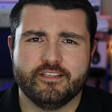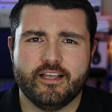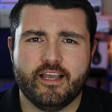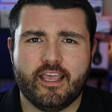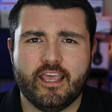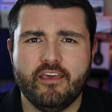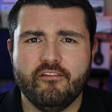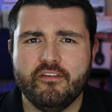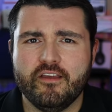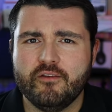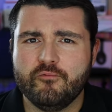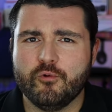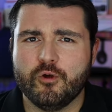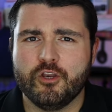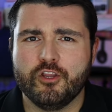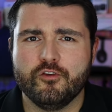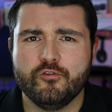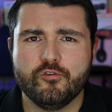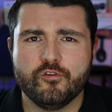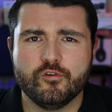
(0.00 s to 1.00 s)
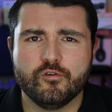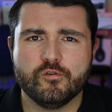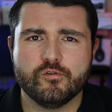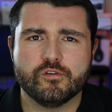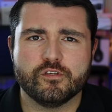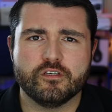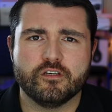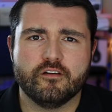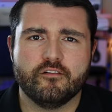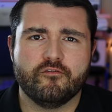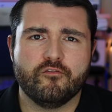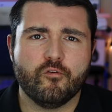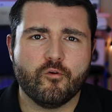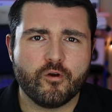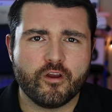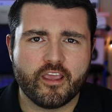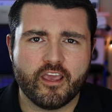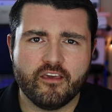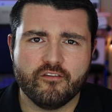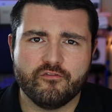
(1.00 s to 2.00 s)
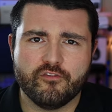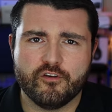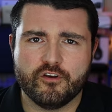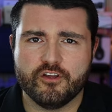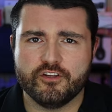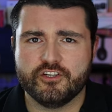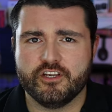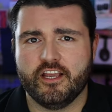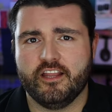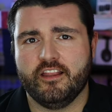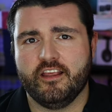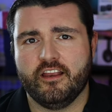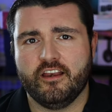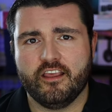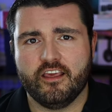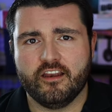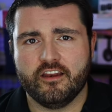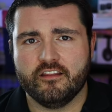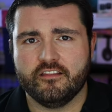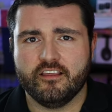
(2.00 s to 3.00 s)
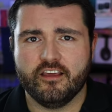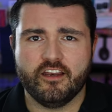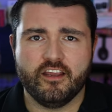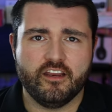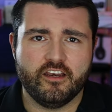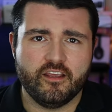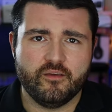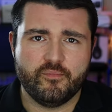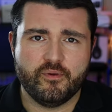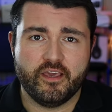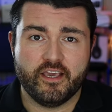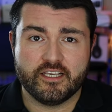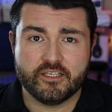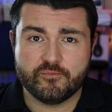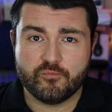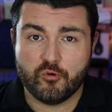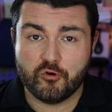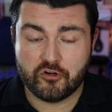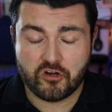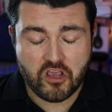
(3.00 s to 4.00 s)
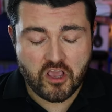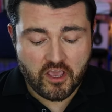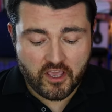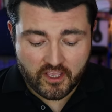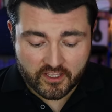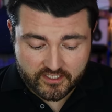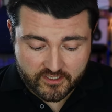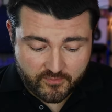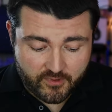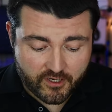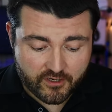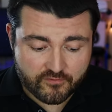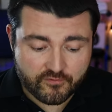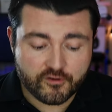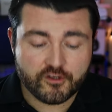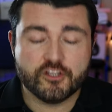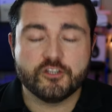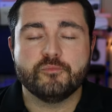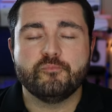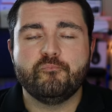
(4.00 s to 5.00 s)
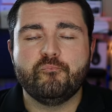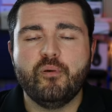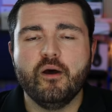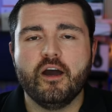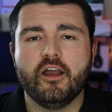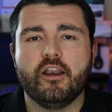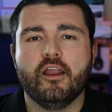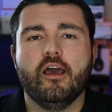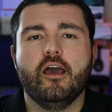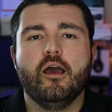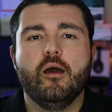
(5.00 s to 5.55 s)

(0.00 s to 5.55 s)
Like even when you use a four K footage and then get a ten eighty P export, it's a better footage. But